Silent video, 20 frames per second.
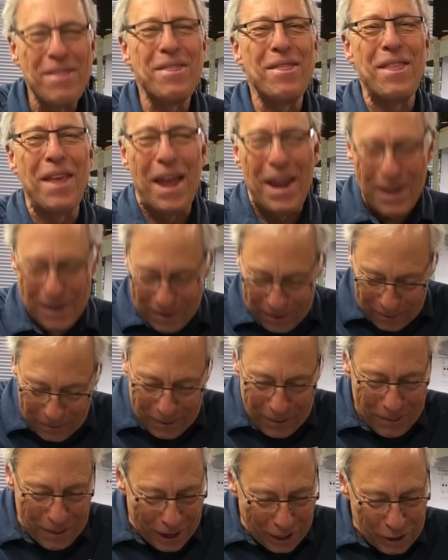thank you,
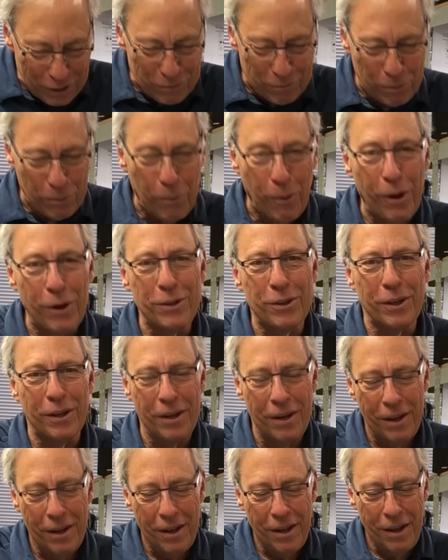and thank you for watching.
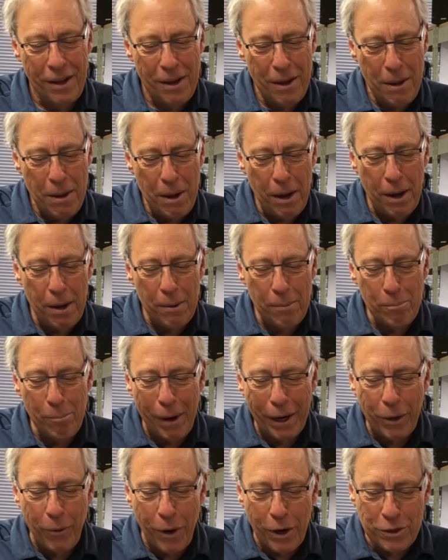Uh,
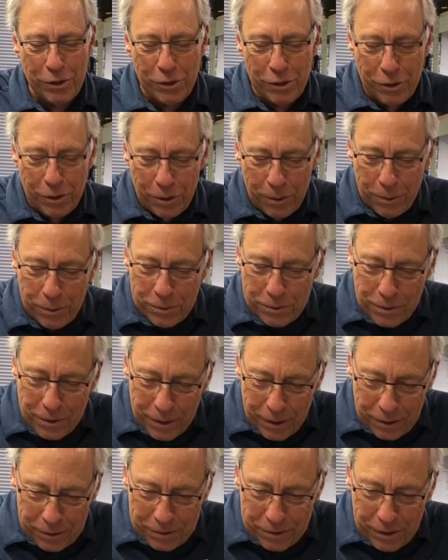my question to you is
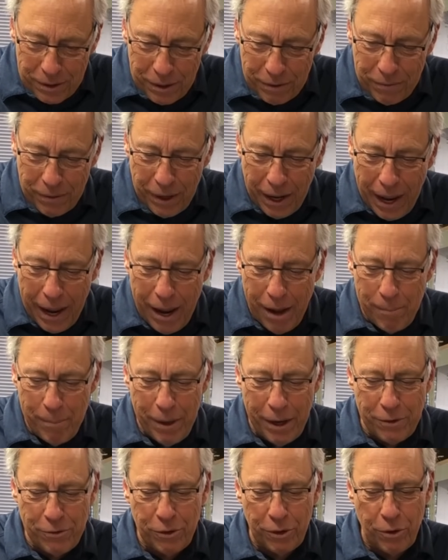this if an amp
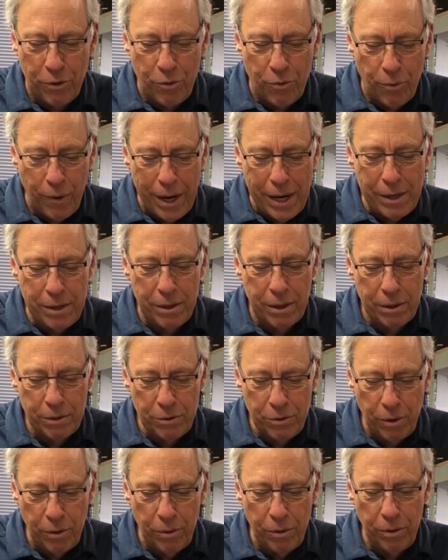has a great
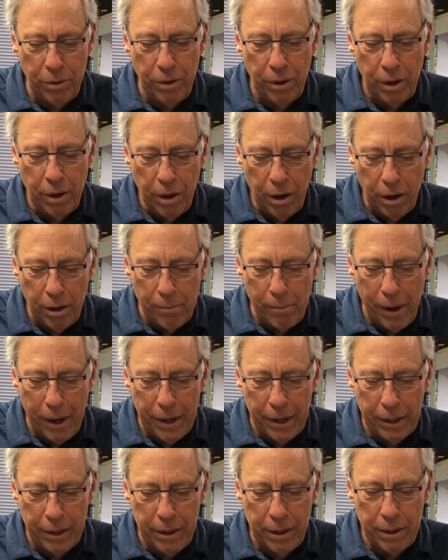total
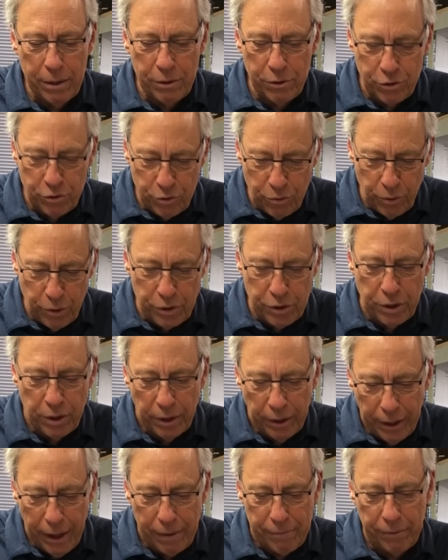harmonic distortion
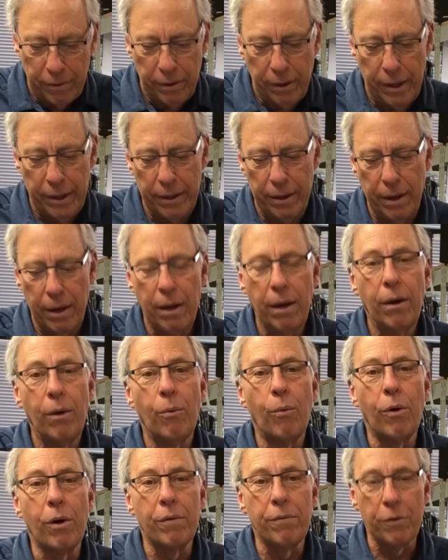level, like
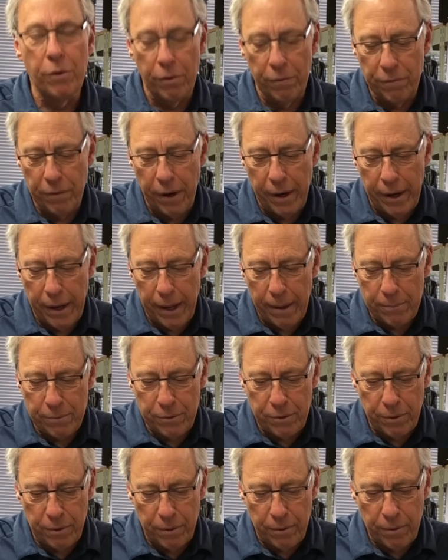one of your fine amps
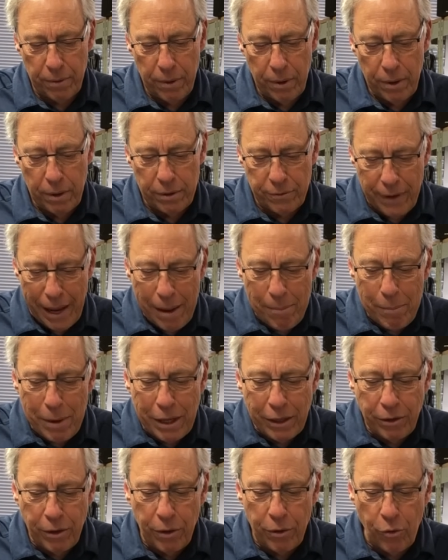do, does that
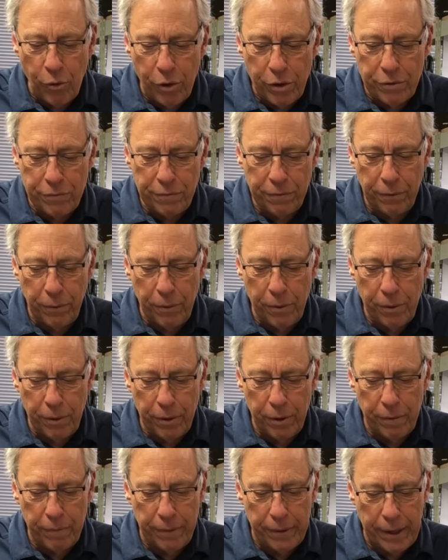mean the noise floor
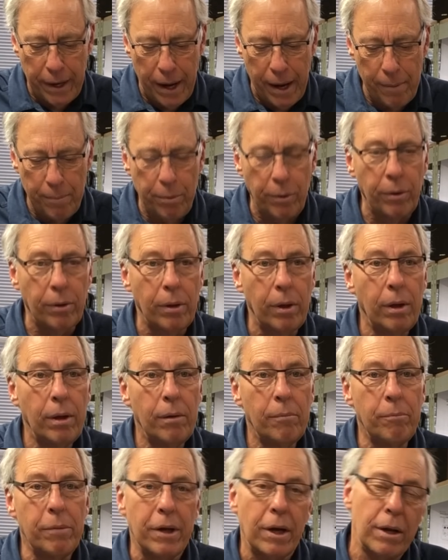of the amp will
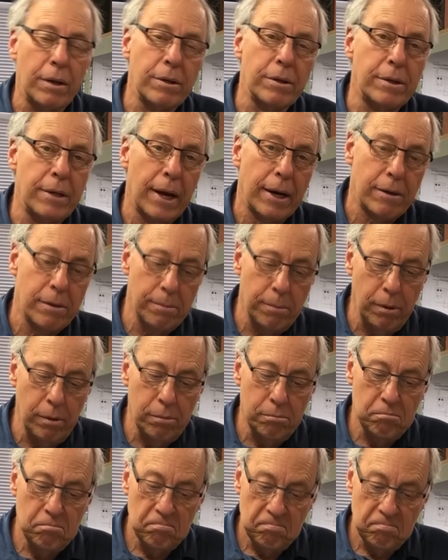be undetectable?